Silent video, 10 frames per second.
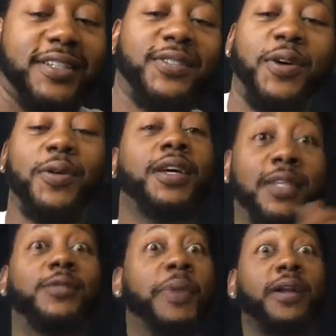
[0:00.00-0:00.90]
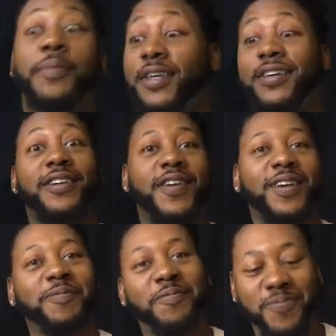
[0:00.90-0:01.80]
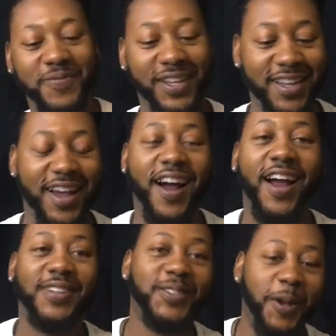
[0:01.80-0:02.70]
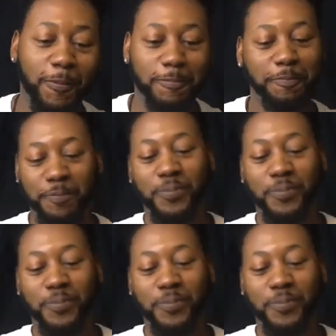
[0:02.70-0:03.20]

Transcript: So this better be good, right? All right. So